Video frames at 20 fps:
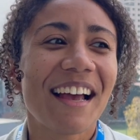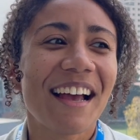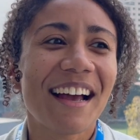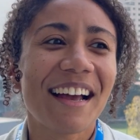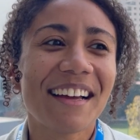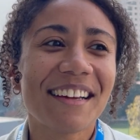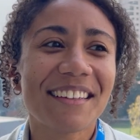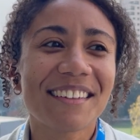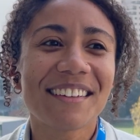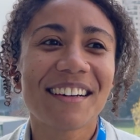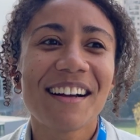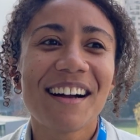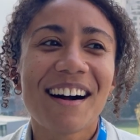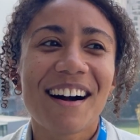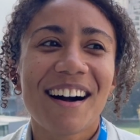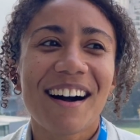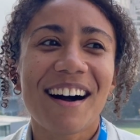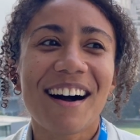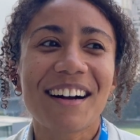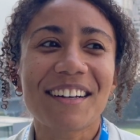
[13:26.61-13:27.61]
And
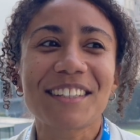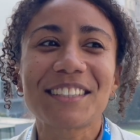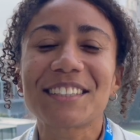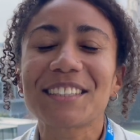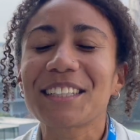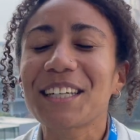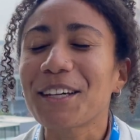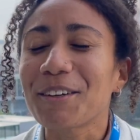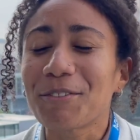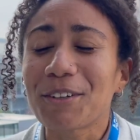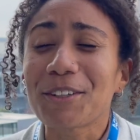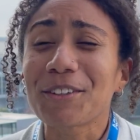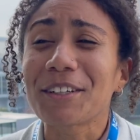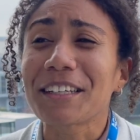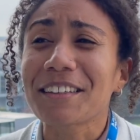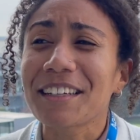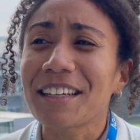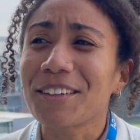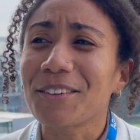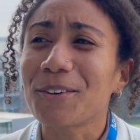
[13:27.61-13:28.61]
honestly, I feel
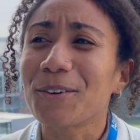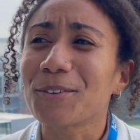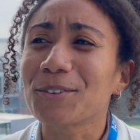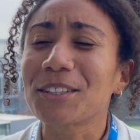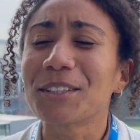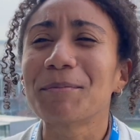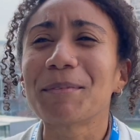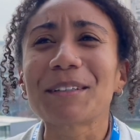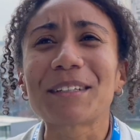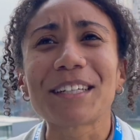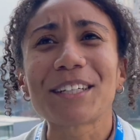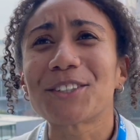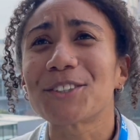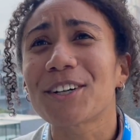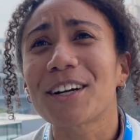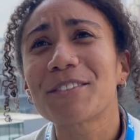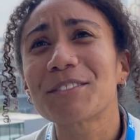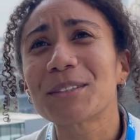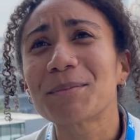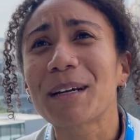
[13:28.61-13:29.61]
like that ultimately
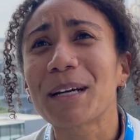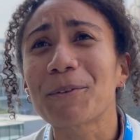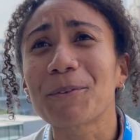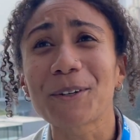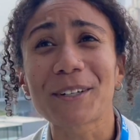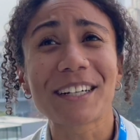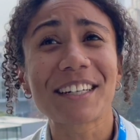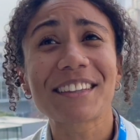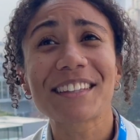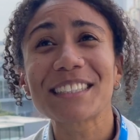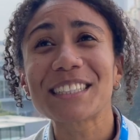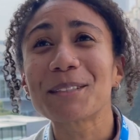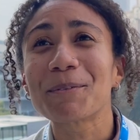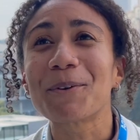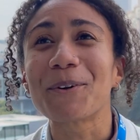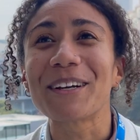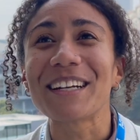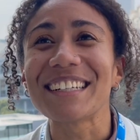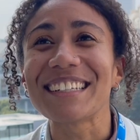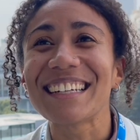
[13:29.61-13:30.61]
drives my work at this
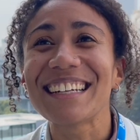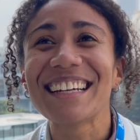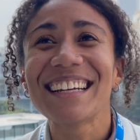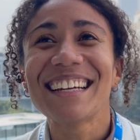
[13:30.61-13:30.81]
point,